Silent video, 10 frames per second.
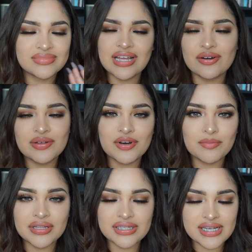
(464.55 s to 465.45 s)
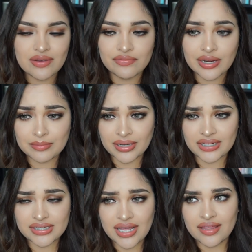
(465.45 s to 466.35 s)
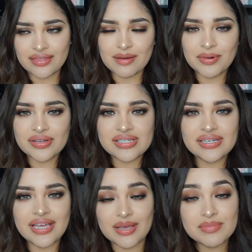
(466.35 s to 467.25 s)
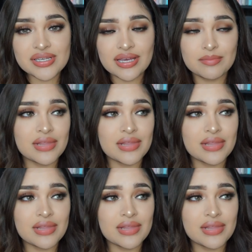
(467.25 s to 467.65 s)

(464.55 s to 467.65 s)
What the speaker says: I don't even know about the time frame, but that person came to him,